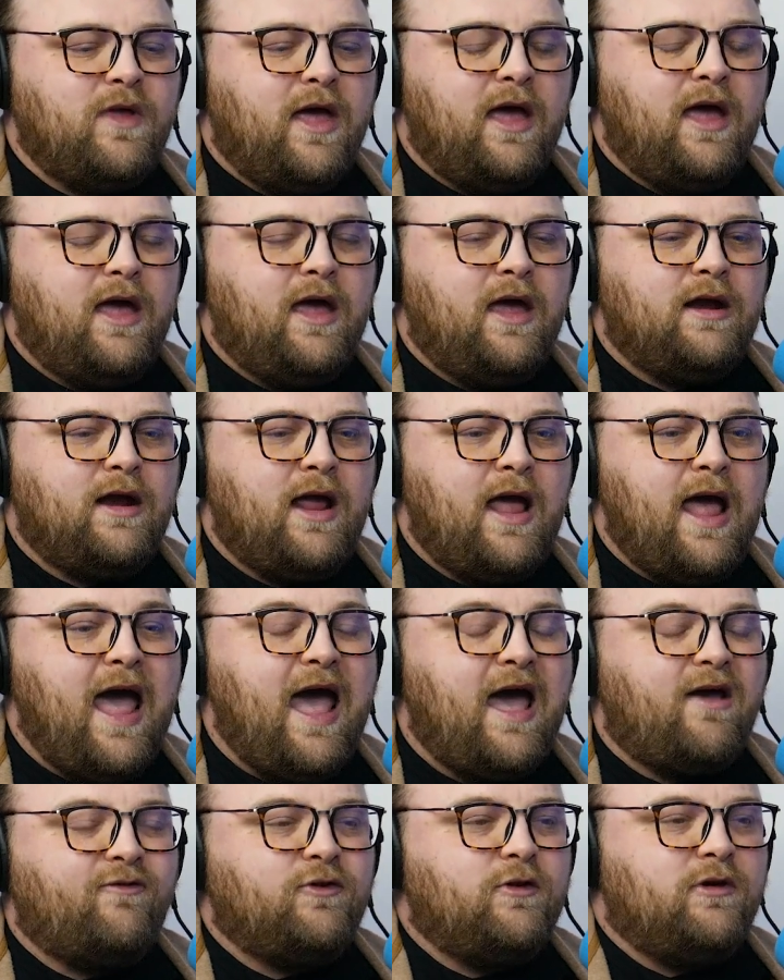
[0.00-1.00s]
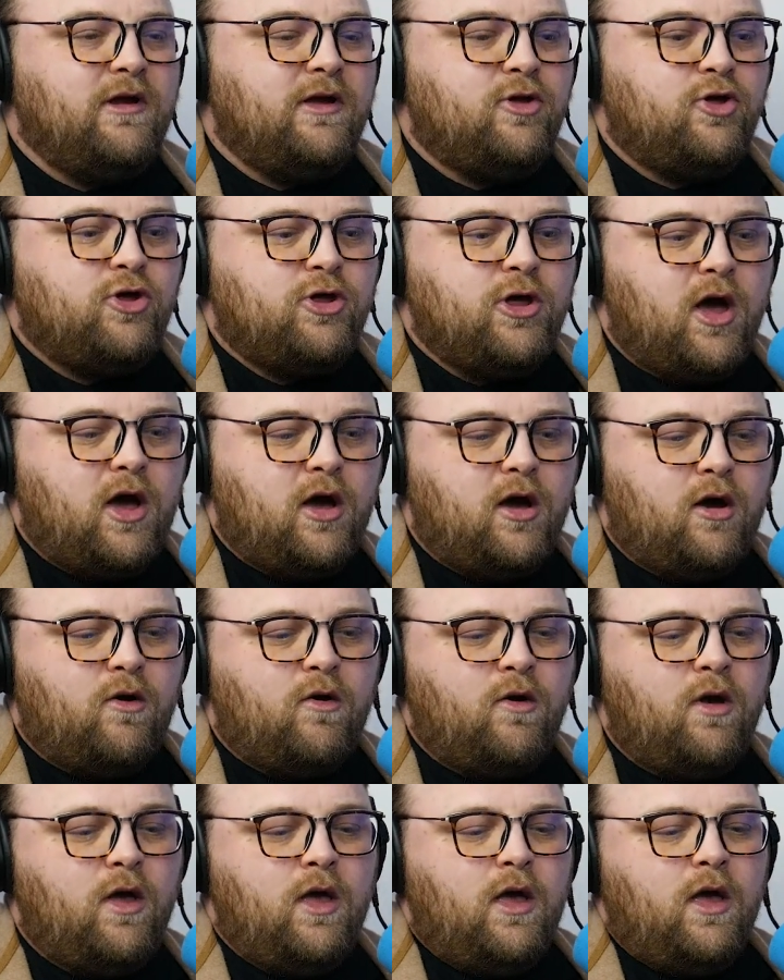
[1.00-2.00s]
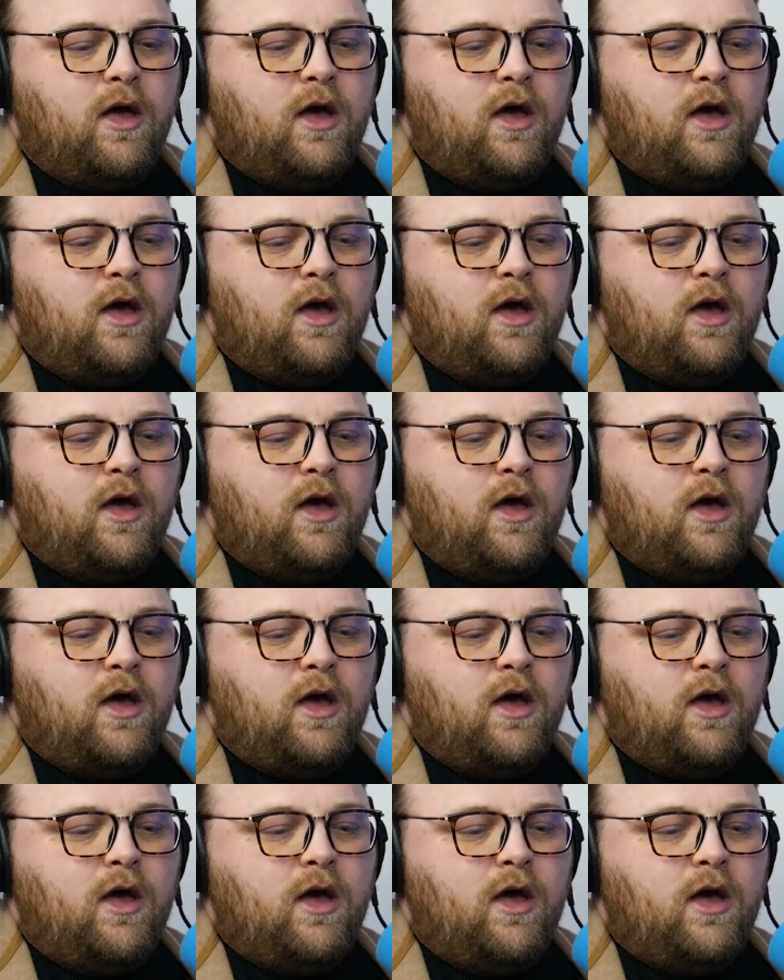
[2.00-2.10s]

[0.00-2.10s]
And after his show,